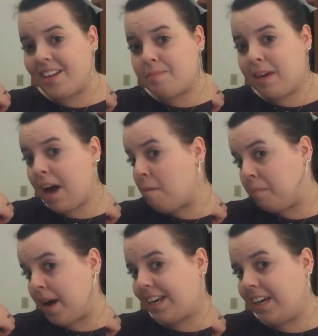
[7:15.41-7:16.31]
That's my cat
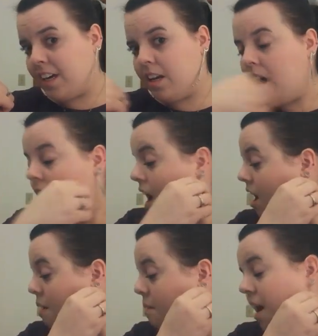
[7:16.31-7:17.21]
Bracket.
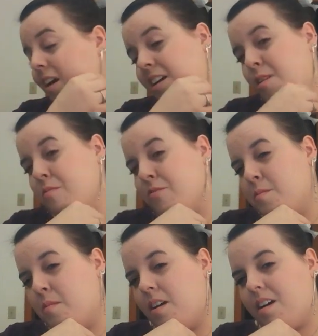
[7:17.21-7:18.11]
Um, I got home
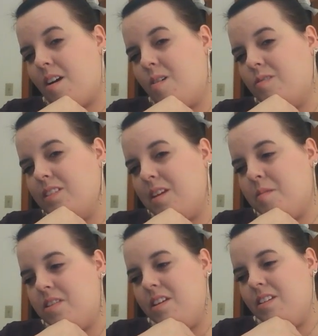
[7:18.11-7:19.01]
from work only
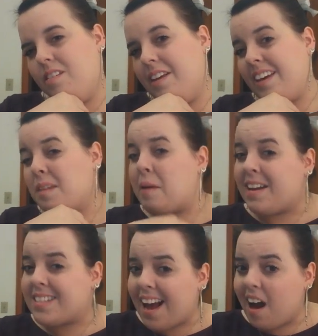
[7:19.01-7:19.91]
within like the
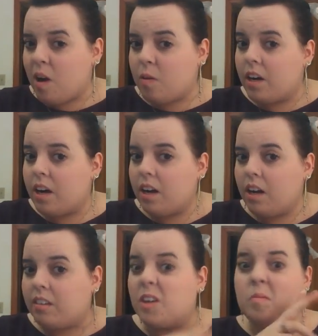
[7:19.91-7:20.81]
past hour.
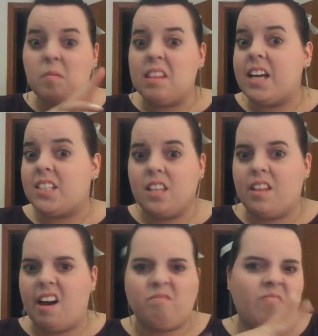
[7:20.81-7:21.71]
Nope, less than
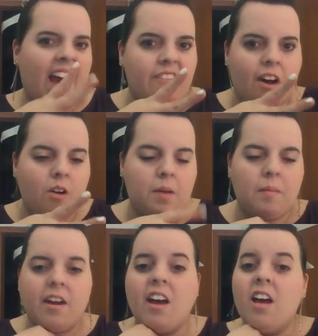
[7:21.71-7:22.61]
that, half hour
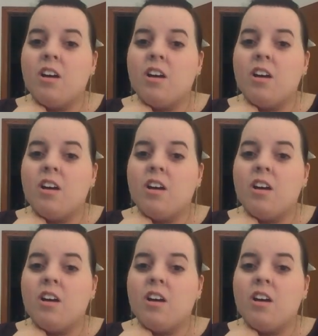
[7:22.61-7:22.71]
maybe.